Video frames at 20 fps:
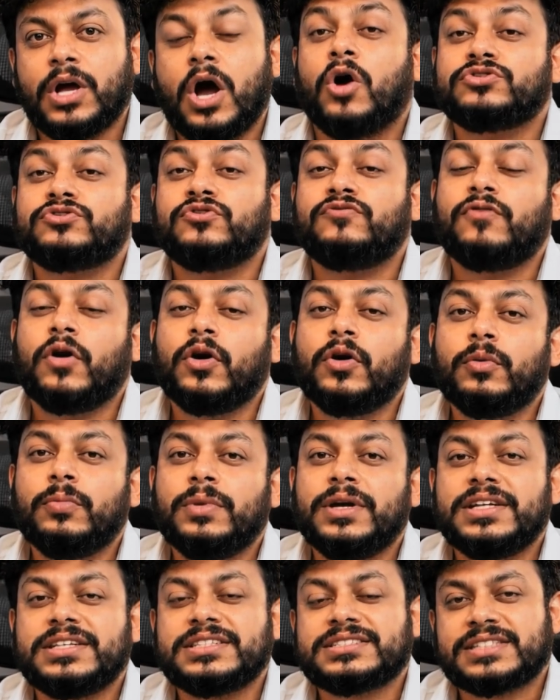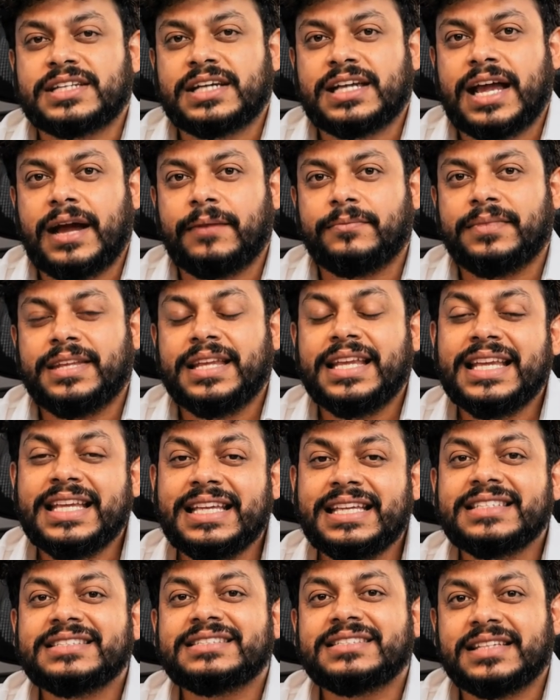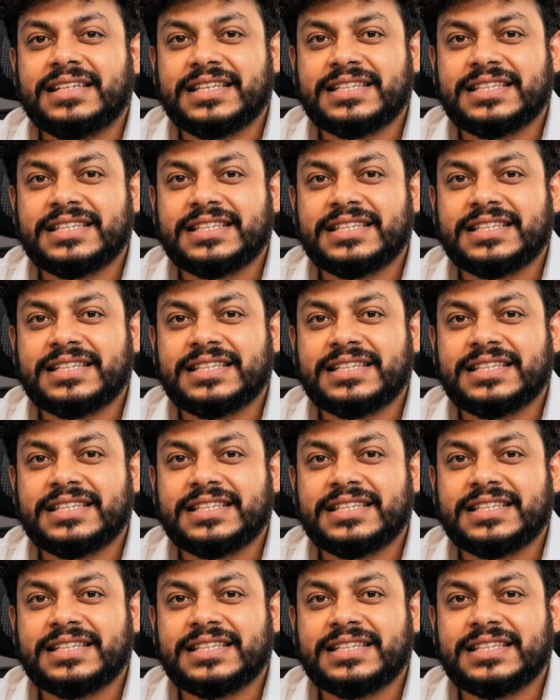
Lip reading: Also follow me on Instagram. Link is in the